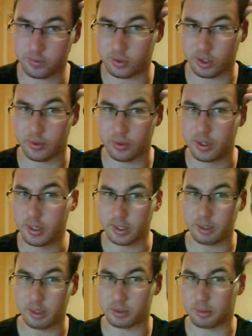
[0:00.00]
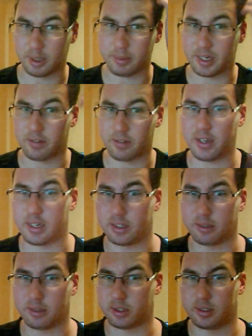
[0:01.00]
So that was going to be our main event.
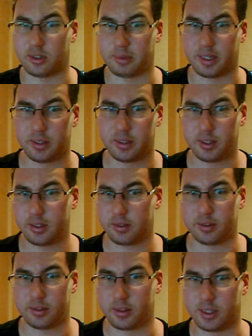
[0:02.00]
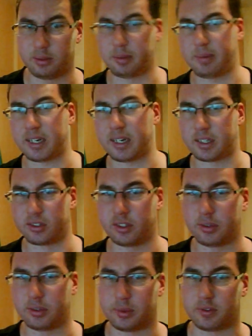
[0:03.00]
That was a little bit bad
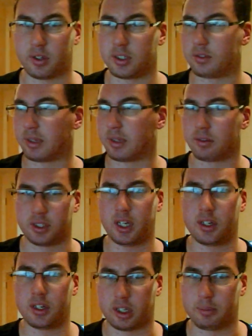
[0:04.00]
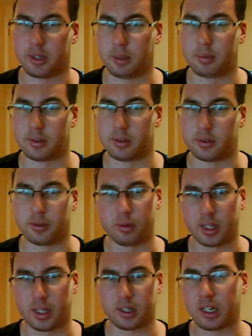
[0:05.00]
considering we've got this big return coming up and all
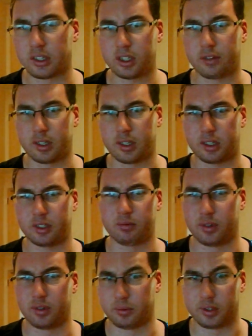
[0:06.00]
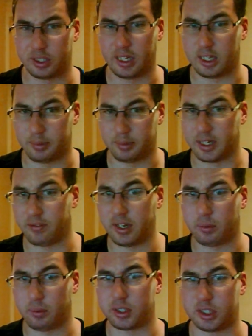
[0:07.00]
that kind of stuff. I didn't really want to see that as a main event.
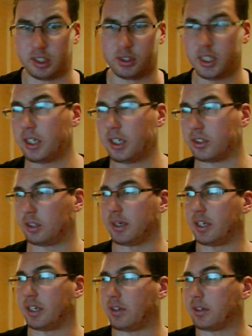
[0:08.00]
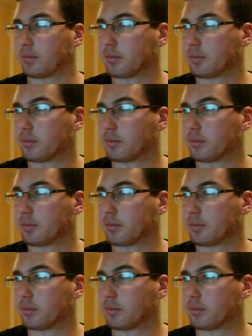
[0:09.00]
I want to see the return as the main event.